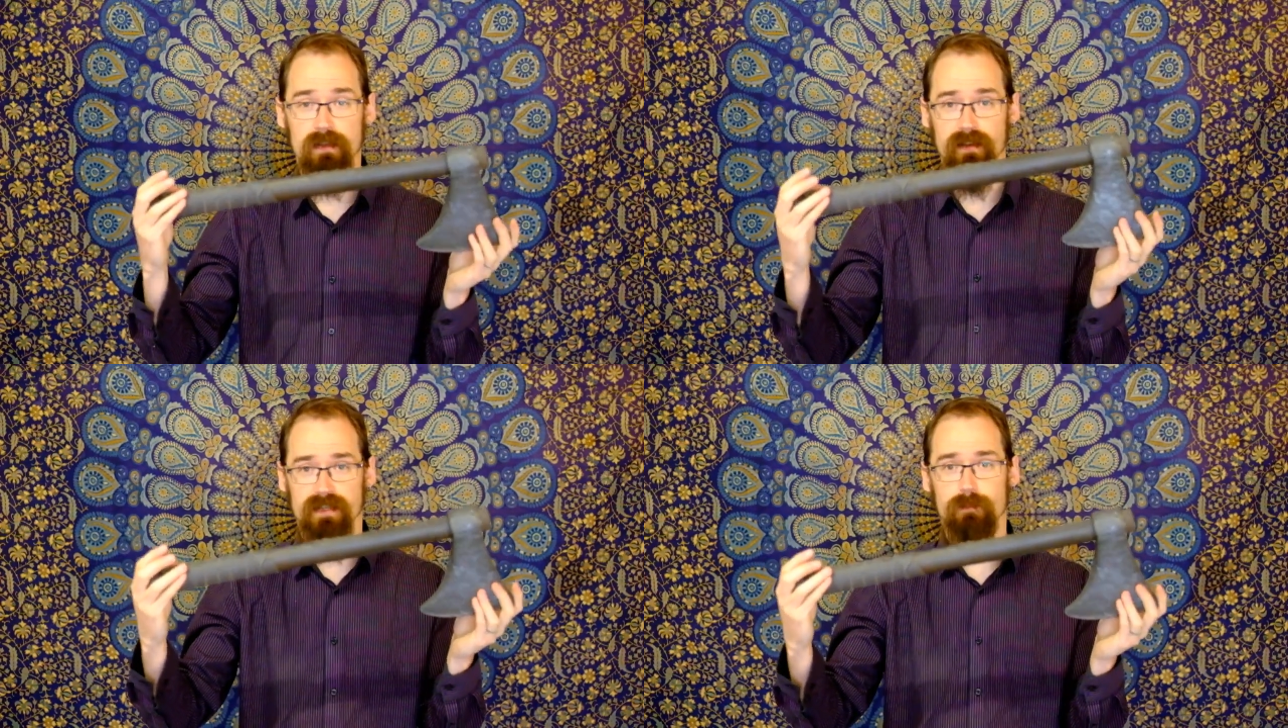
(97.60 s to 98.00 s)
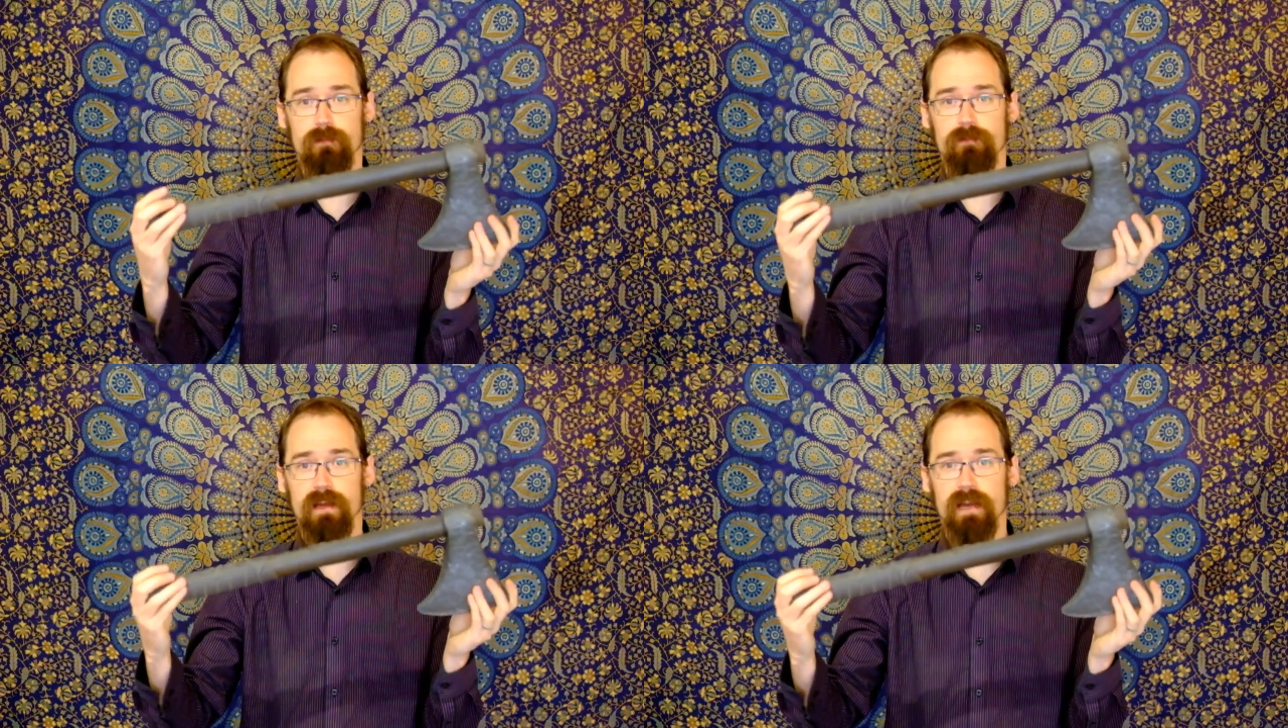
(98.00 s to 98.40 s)
example
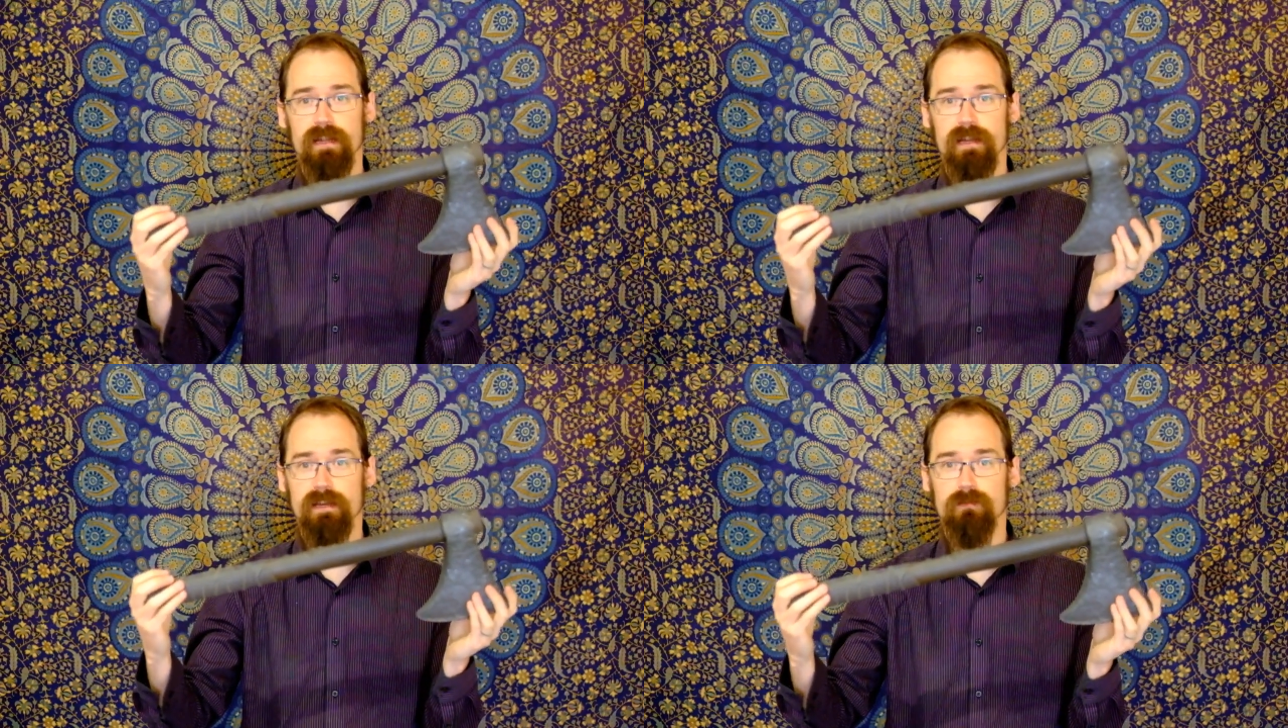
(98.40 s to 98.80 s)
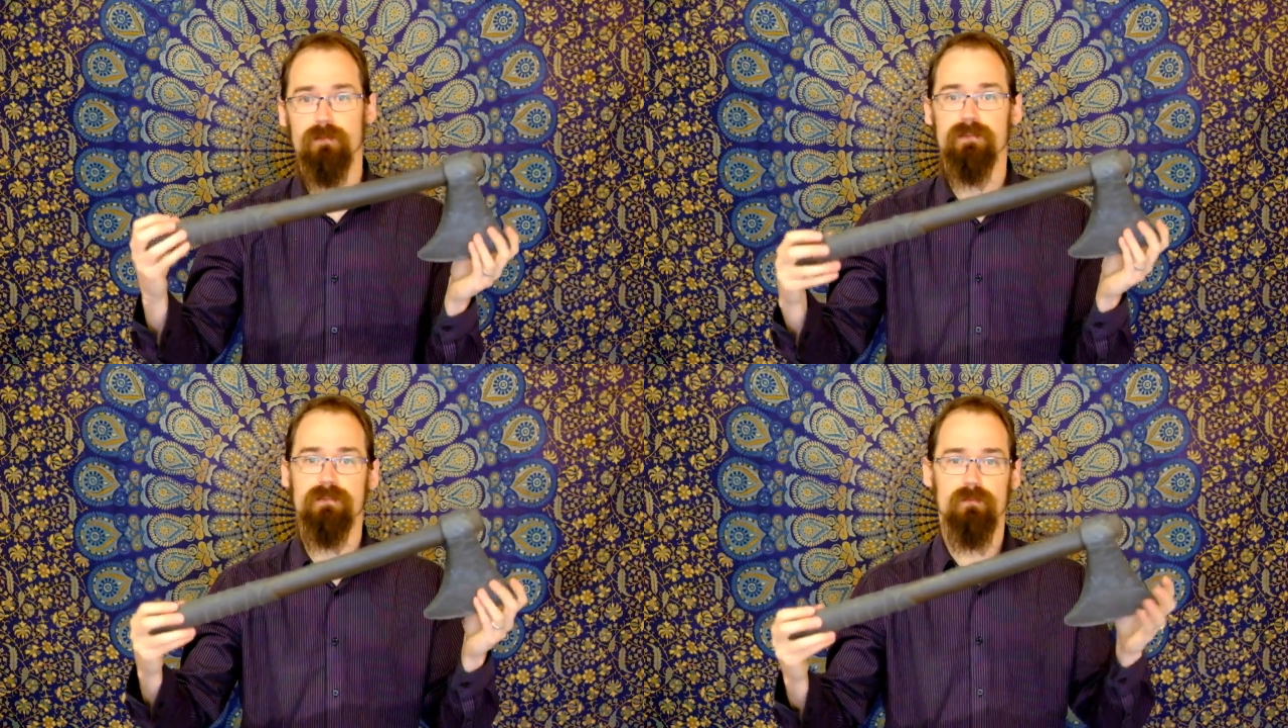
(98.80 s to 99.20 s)
of the hand axe,
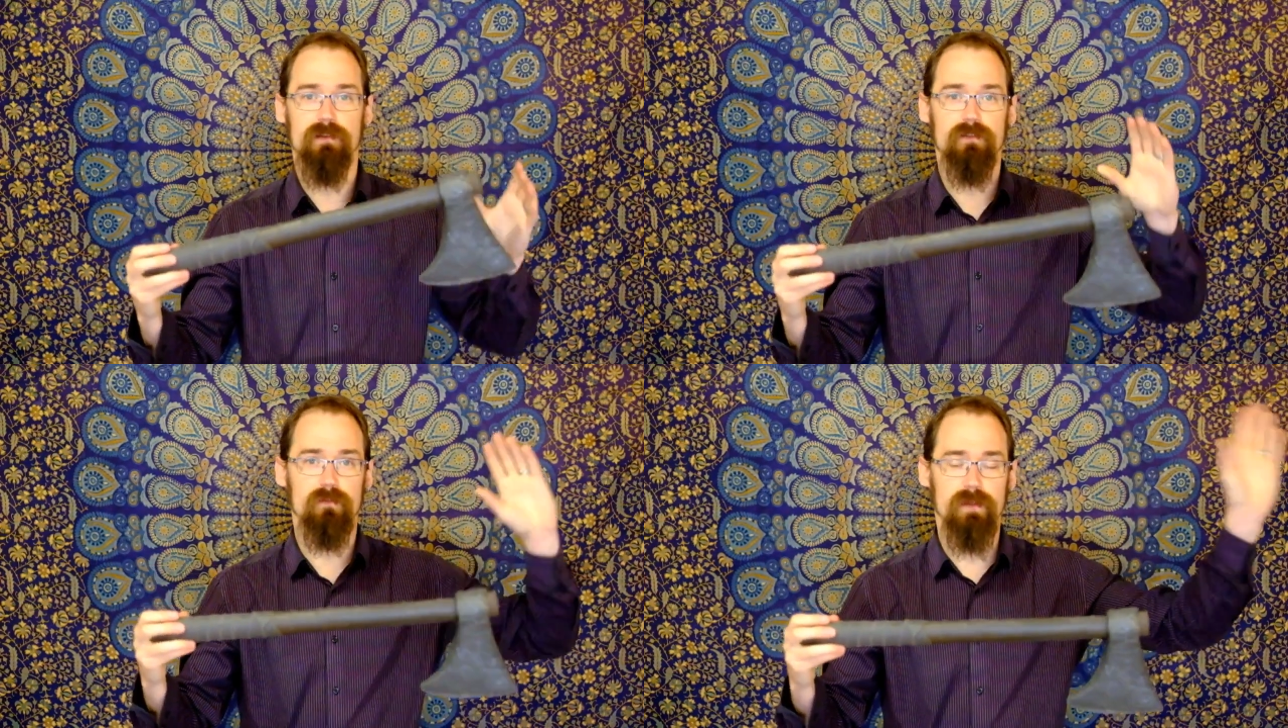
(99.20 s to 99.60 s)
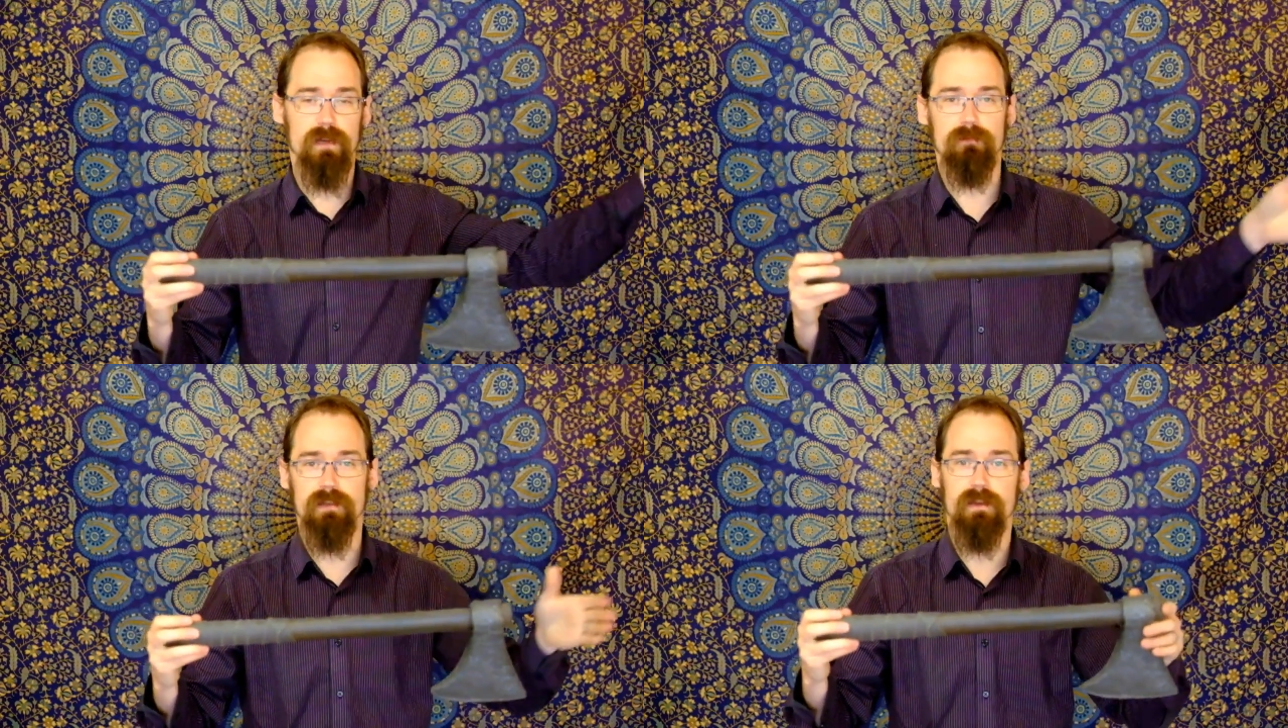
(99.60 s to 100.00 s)
whereas the one you'll be
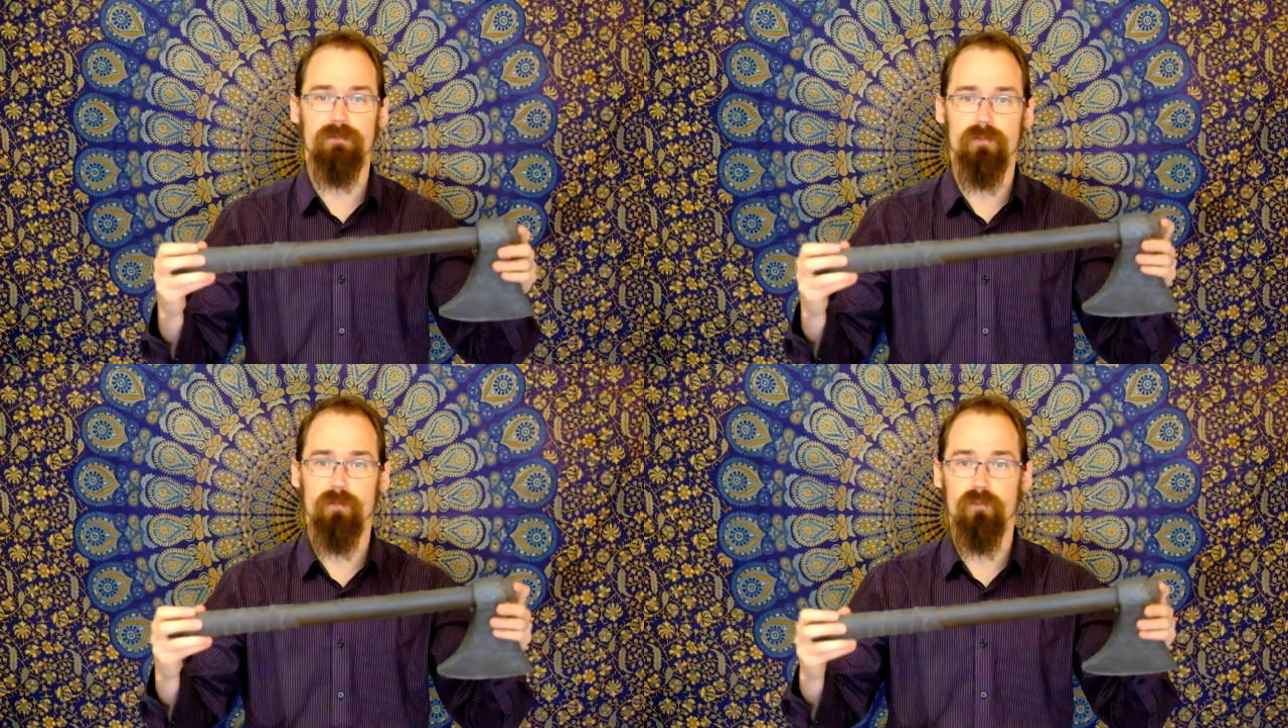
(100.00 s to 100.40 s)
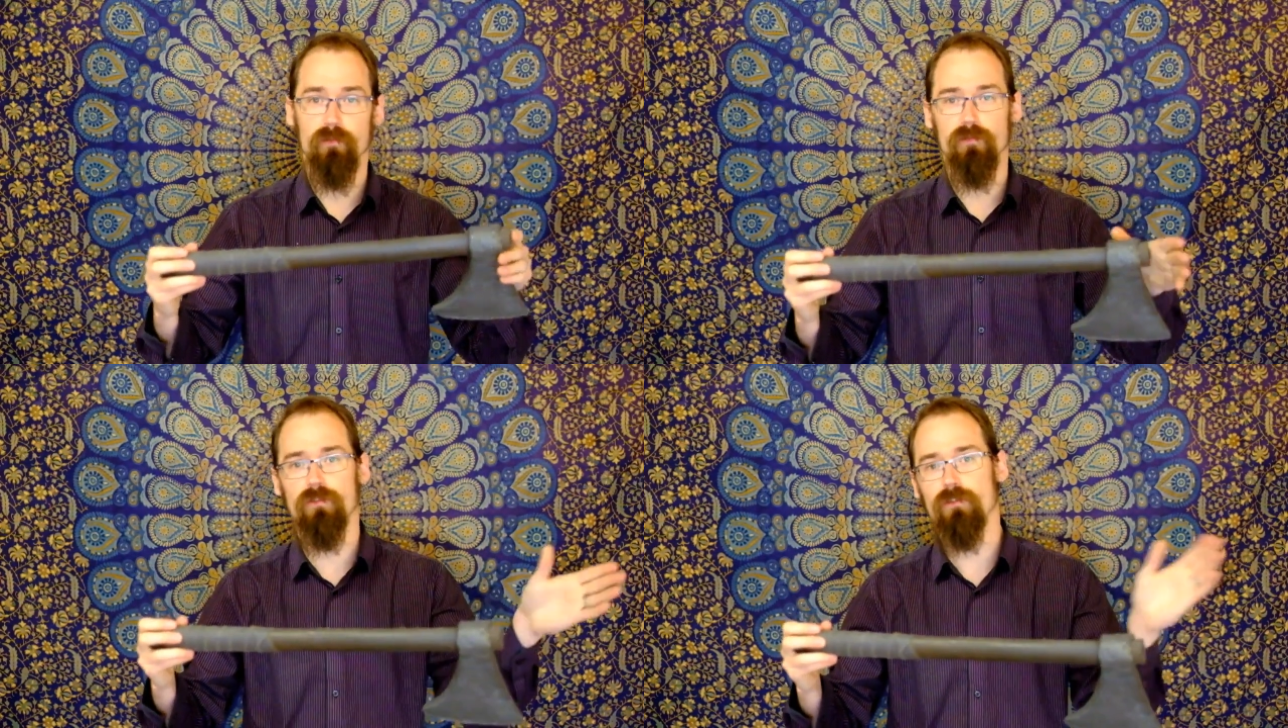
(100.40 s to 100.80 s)
able to get through
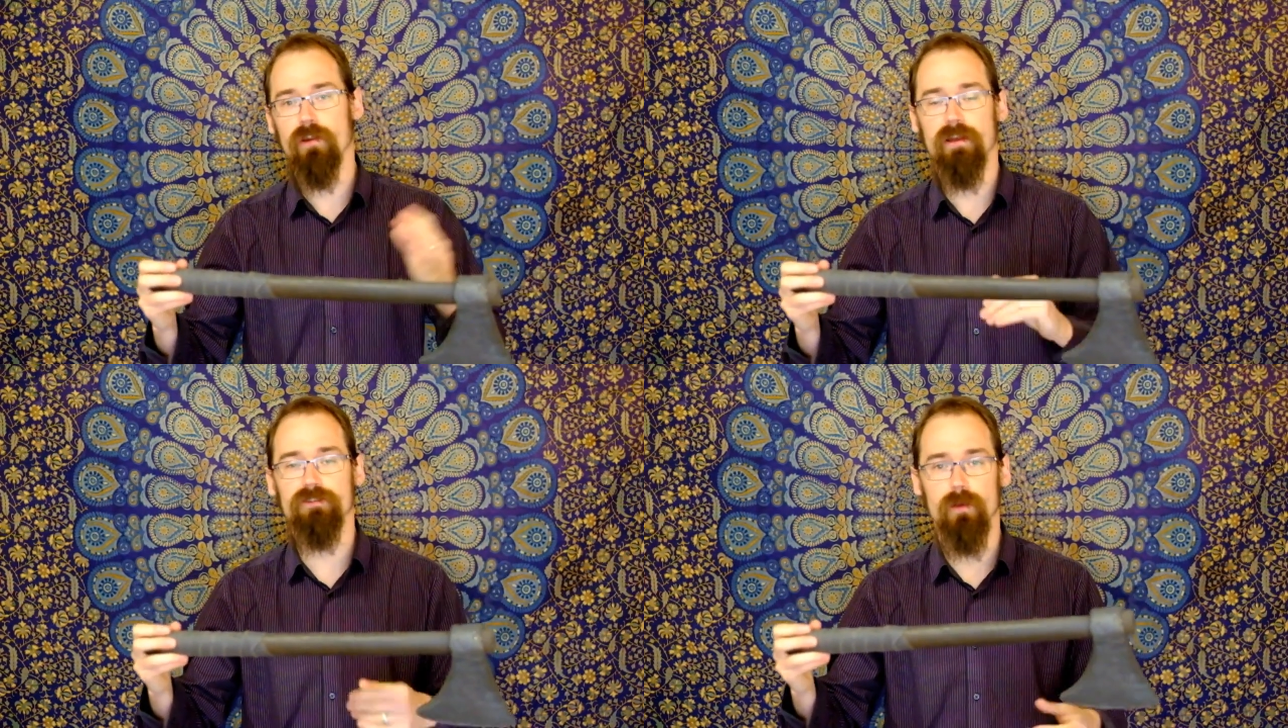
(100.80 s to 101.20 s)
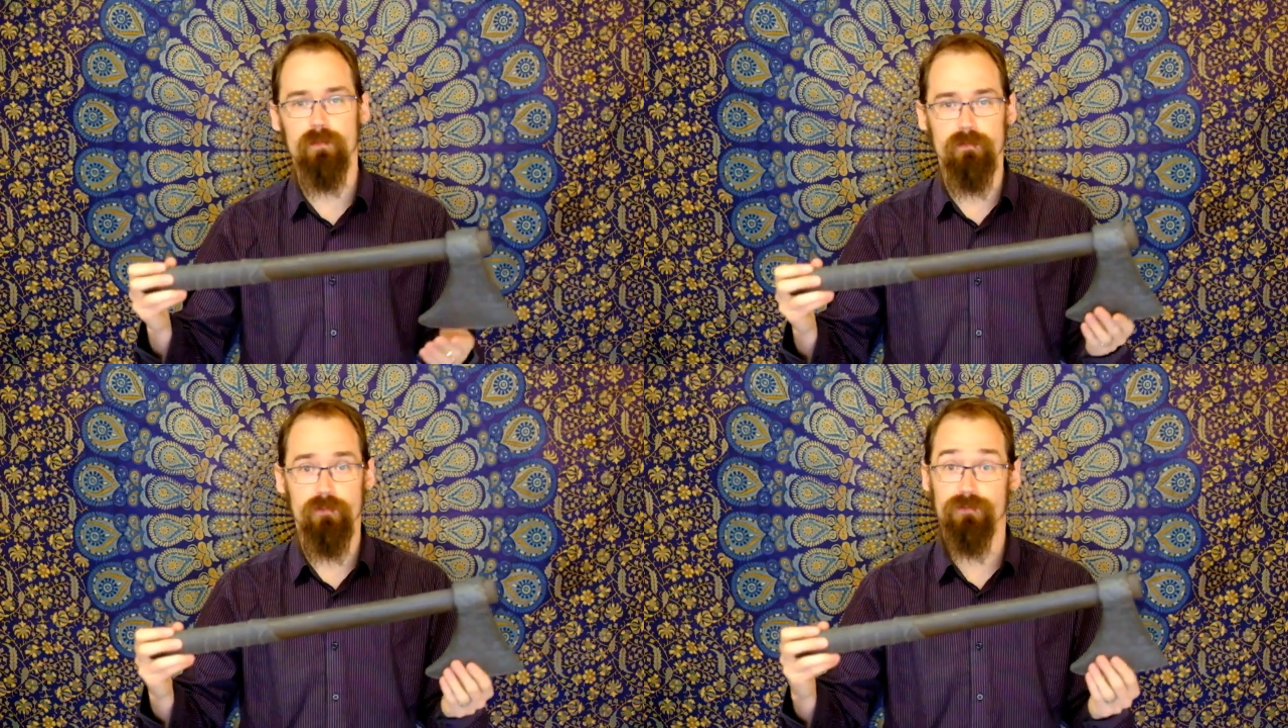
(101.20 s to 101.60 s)
Possible or on our shop in
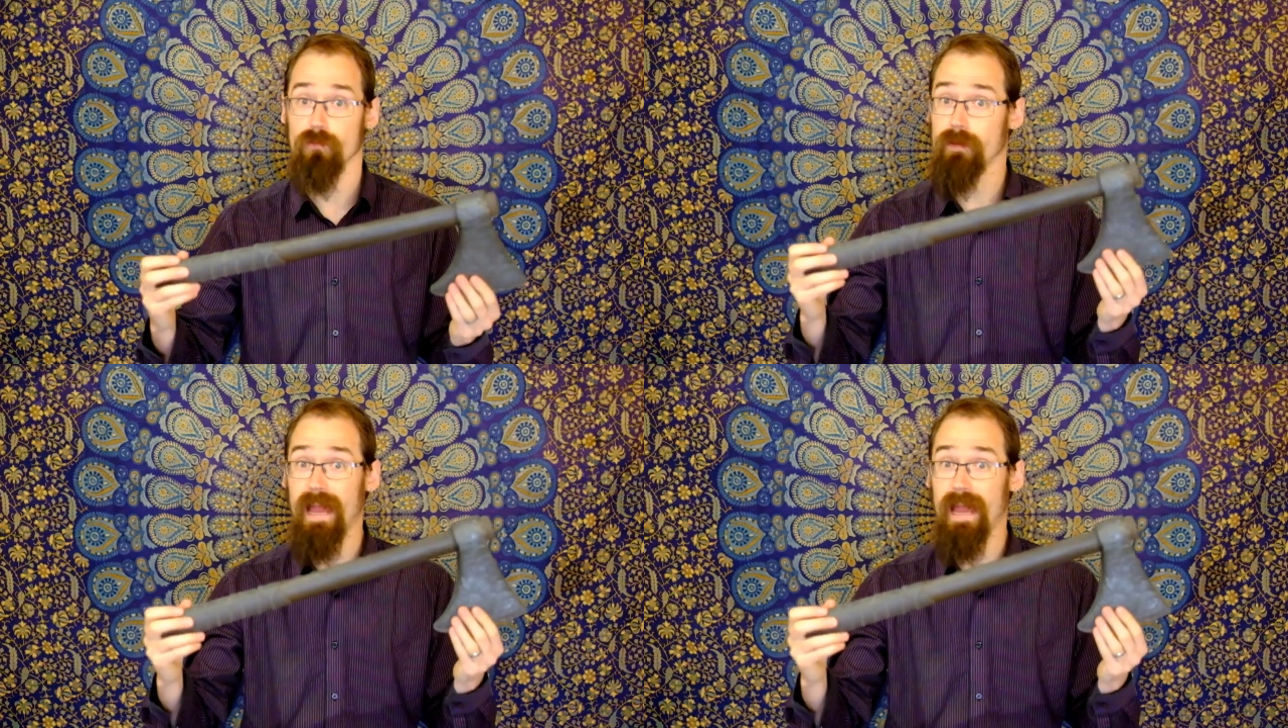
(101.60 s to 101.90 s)
the future will be